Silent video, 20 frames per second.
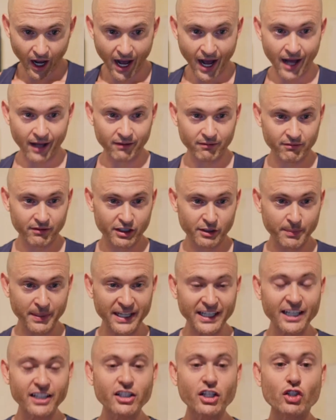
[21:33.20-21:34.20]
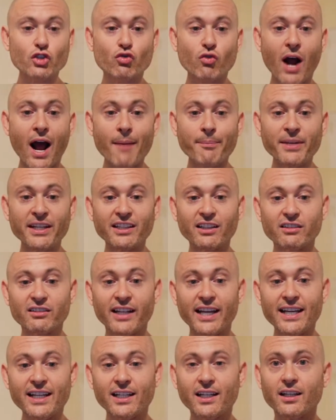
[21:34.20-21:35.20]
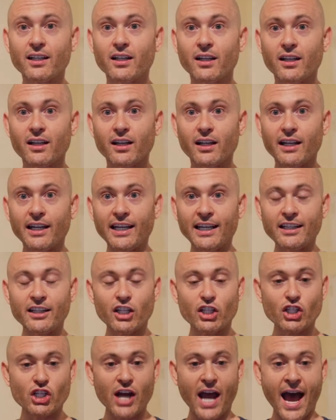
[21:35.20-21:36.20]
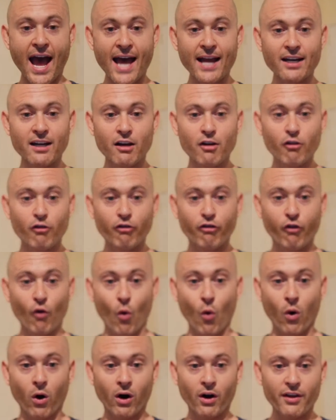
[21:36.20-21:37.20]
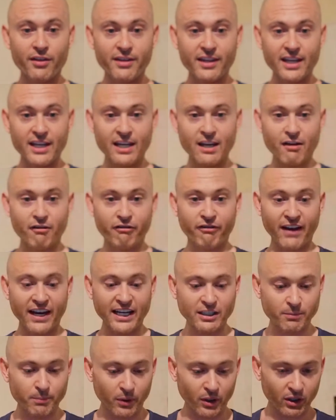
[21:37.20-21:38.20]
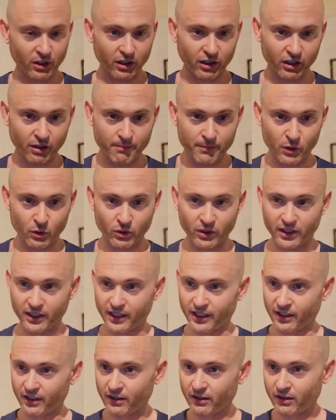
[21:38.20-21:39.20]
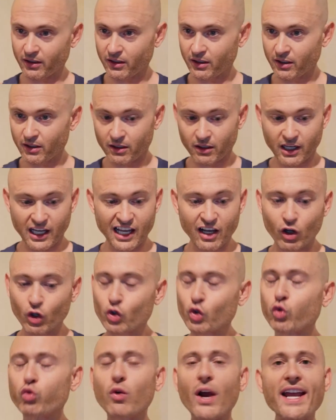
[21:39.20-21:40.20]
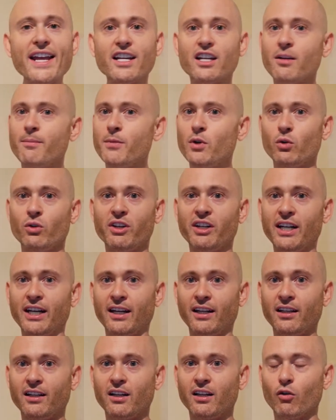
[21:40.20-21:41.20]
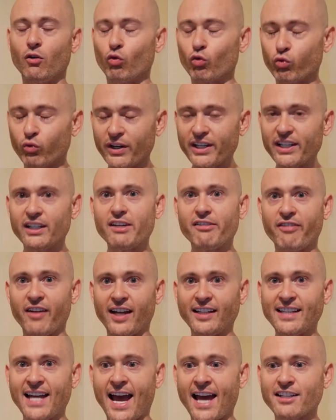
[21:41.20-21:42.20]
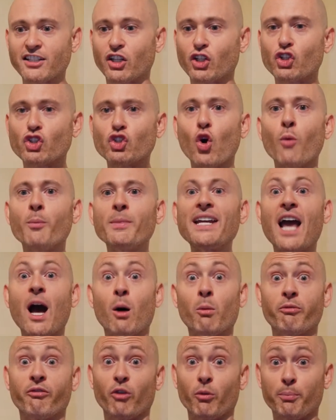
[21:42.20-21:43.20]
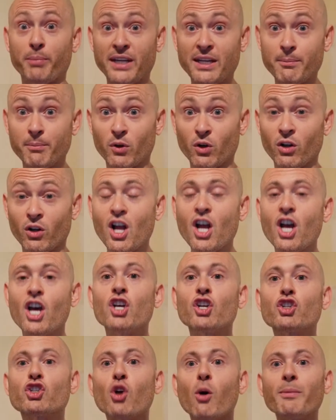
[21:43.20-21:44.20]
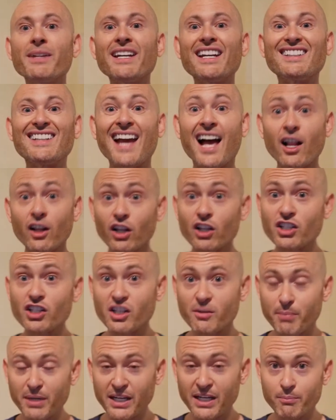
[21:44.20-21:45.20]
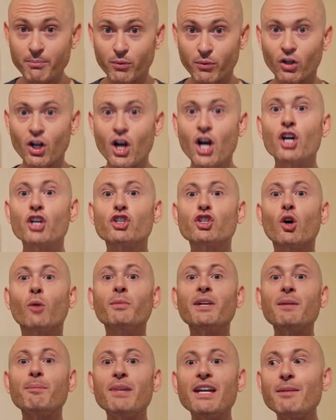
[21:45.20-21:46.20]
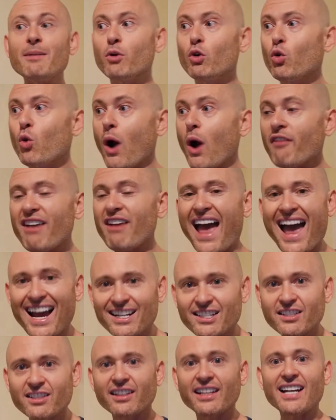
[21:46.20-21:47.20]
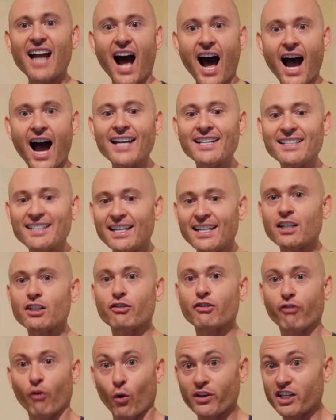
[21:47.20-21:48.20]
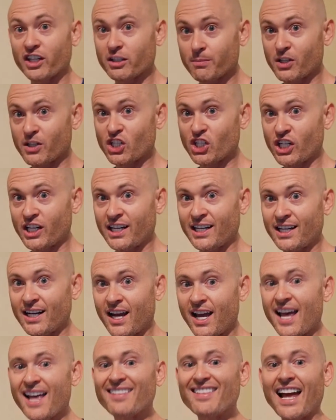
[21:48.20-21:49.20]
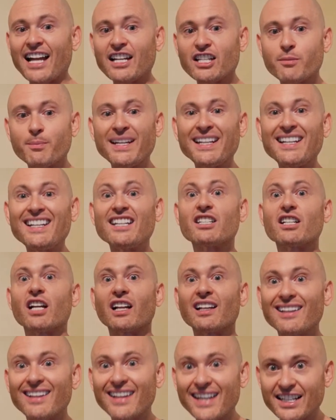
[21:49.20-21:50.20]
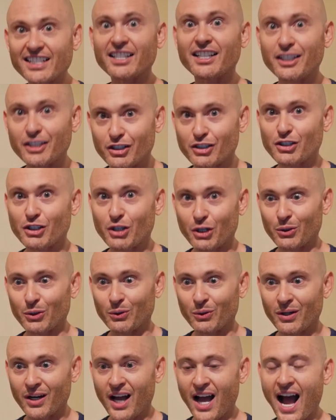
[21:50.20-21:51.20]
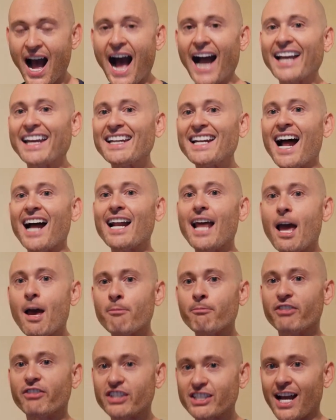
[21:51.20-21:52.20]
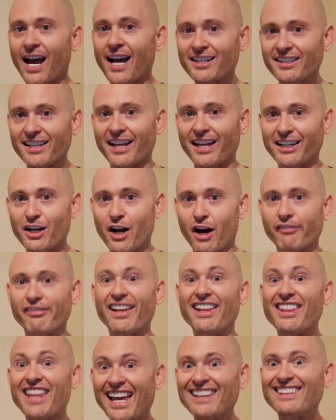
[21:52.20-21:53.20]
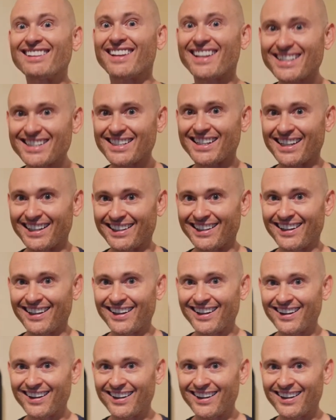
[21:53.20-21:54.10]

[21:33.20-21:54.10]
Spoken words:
Speediance is dropping the link in the chat for the Facebook community. Great community. Really fantastic. So many helpful people, so many intelligent people, so many people who have excellent ideas for this machine that Speediance listens to. I cannot emphasize that enough. They listen.